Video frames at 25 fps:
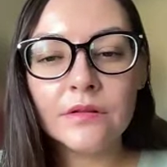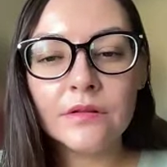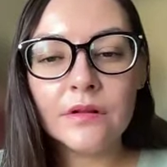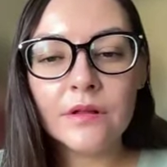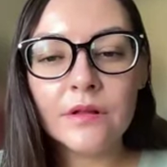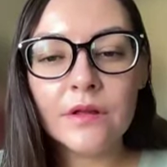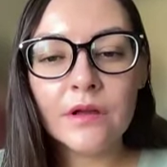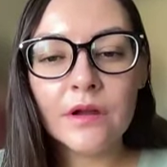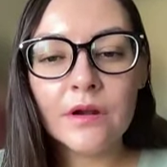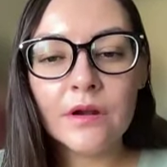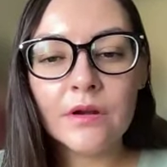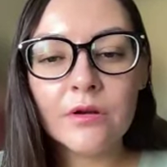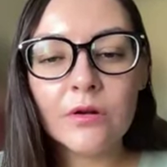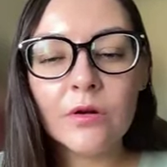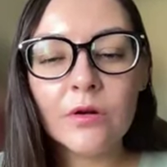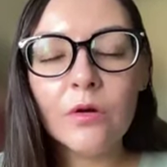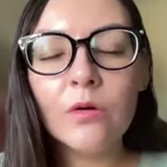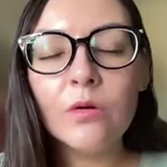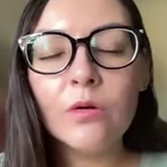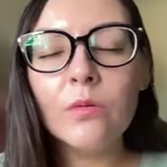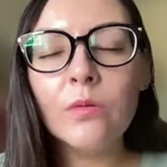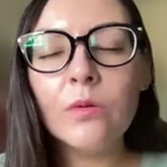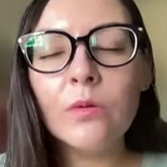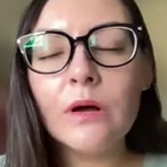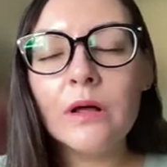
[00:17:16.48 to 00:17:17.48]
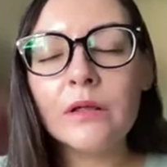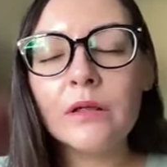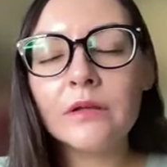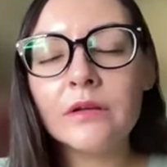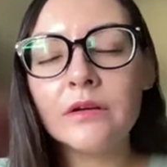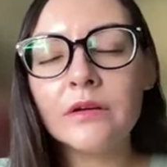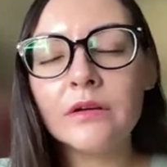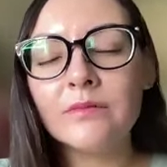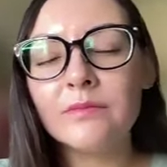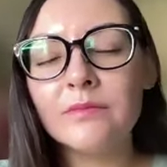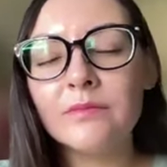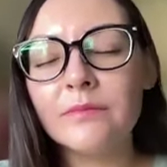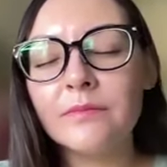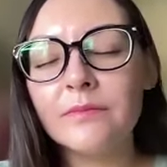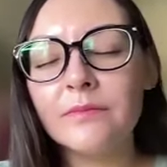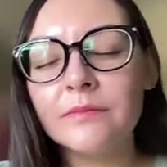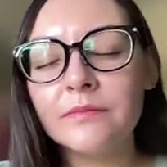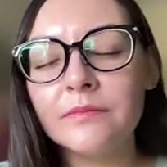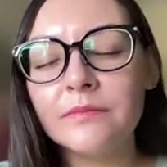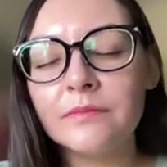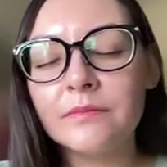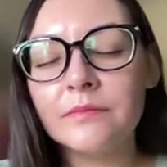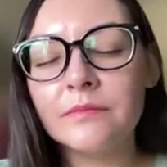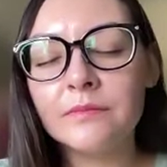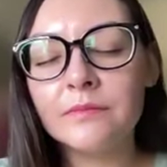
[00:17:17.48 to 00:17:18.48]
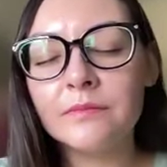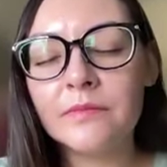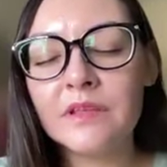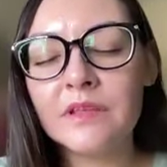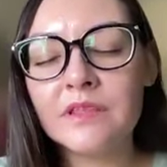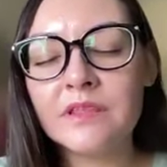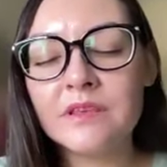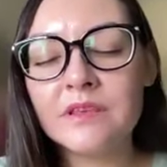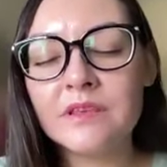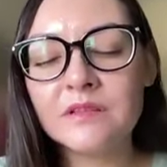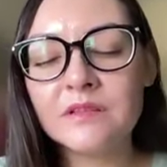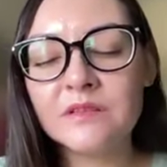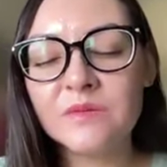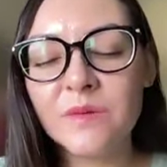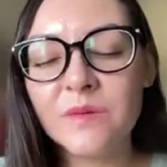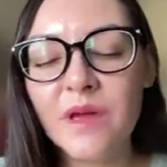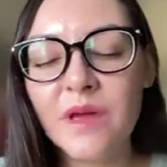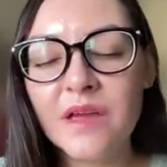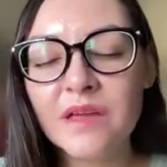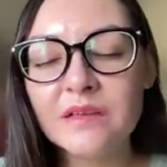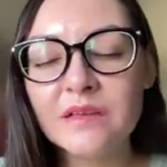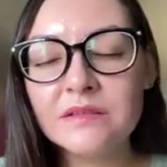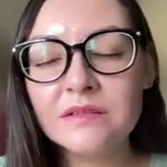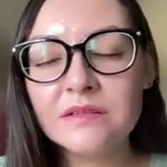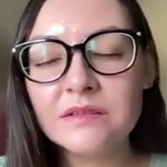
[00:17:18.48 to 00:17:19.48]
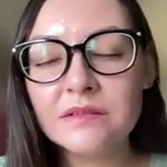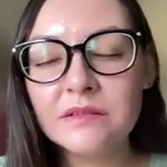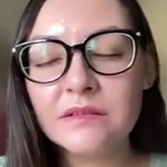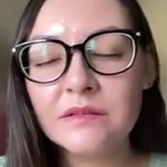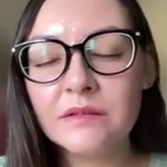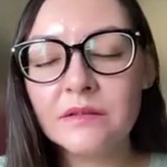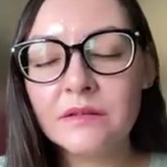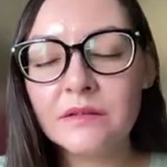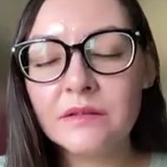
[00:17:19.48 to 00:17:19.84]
They are all welcome in this space.